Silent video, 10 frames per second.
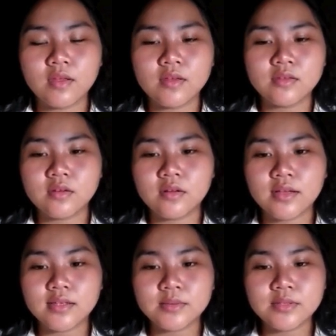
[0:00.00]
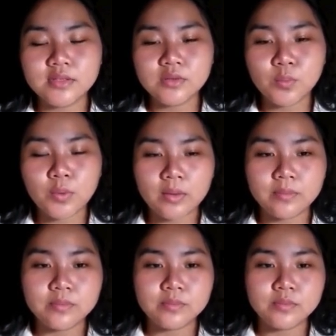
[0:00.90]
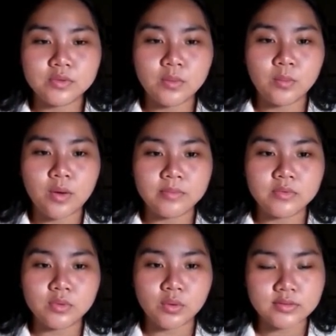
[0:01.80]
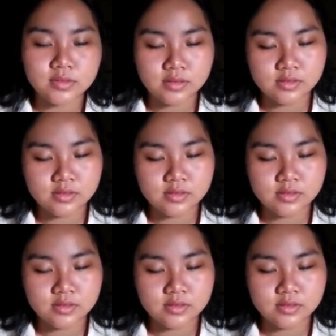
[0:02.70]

So let's proceed to the web sources.